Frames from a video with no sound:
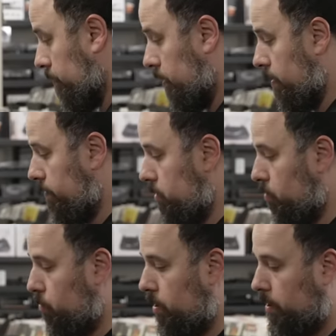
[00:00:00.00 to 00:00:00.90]
Give us a
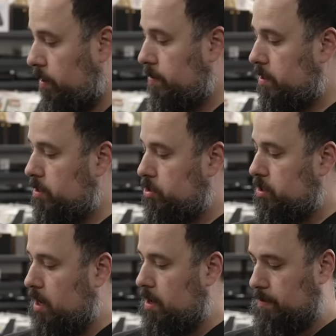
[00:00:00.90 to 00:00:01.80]
wink. Limited
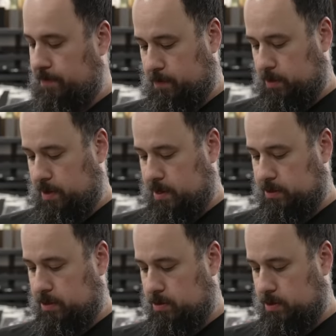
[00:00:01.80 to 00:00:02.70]
edition of
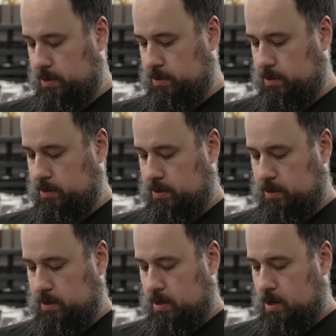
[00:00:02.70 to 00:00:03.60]
4,000 units
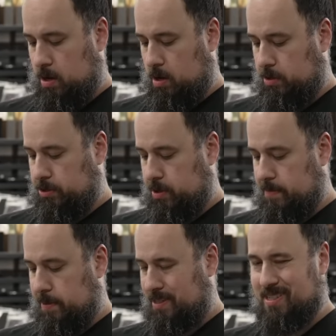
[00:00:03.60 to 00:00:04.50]
alternate
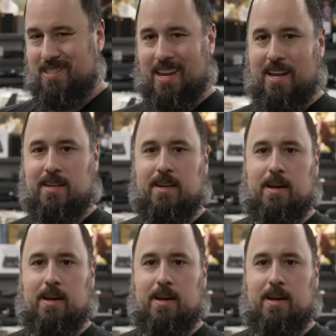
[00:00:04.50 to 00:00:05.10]
mixes and